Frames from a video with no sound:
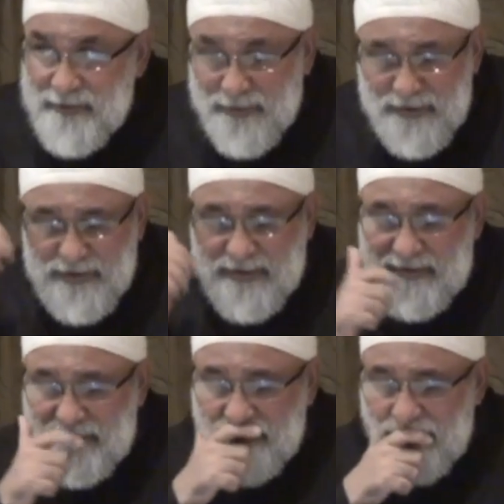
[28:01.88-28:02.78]

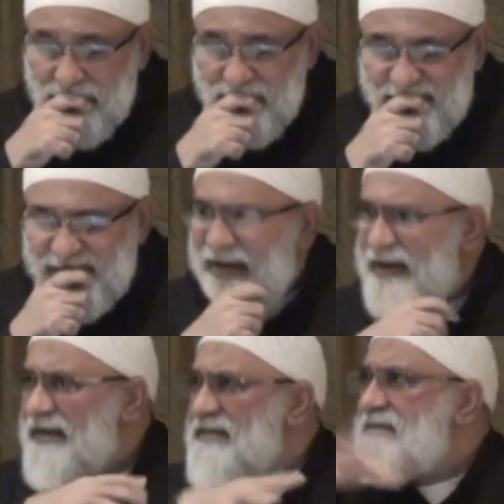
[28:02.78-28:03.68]
project.
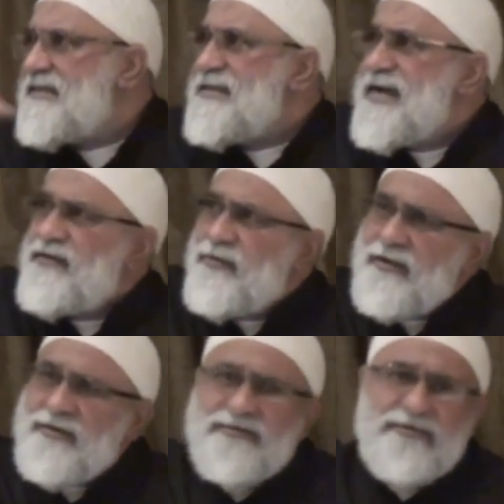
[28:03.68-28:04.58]
Vast
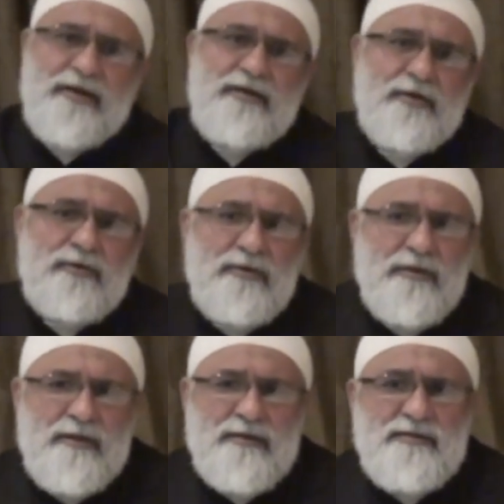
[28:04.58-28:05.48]
network of radio
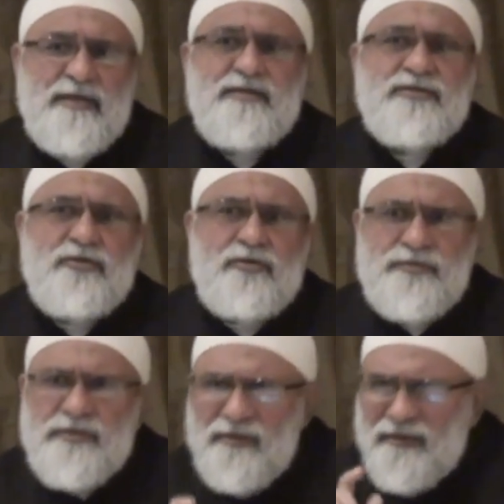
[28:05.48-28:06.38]

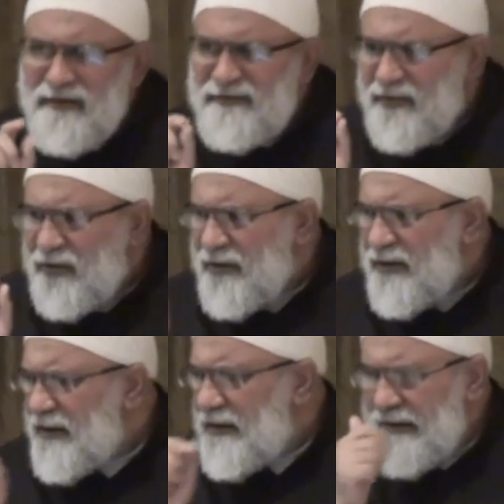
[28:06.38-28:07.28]
telescopes looking for
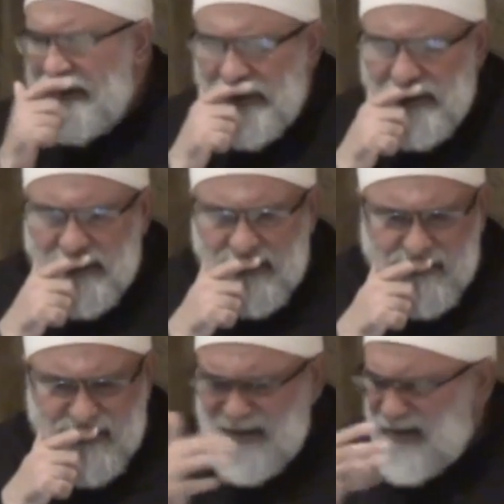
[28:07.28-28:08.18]

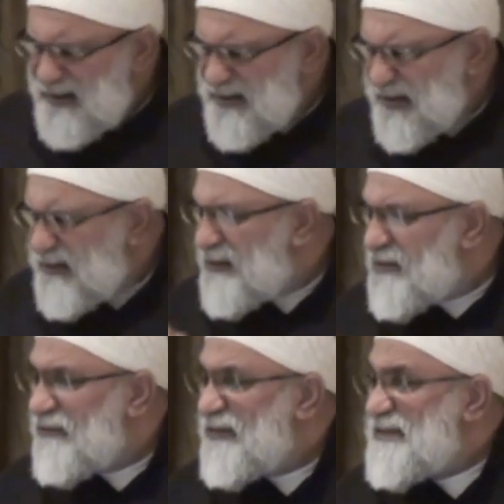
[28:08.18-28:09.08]
any
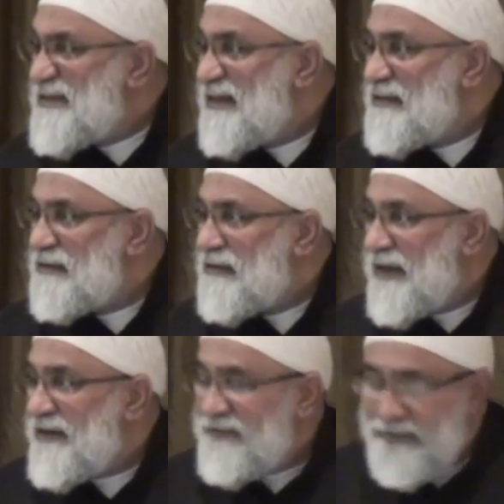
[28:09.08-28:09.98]
signals of intelligent
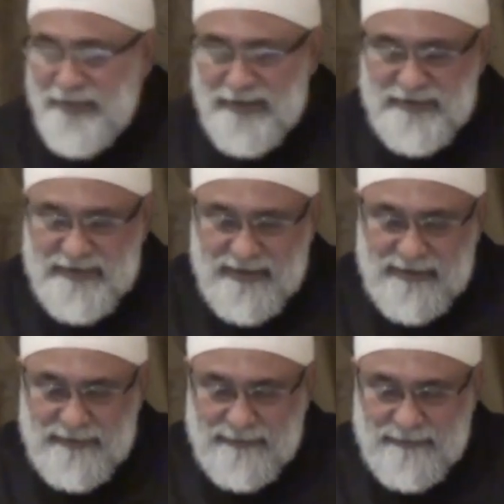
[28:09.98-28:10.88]
life from outside.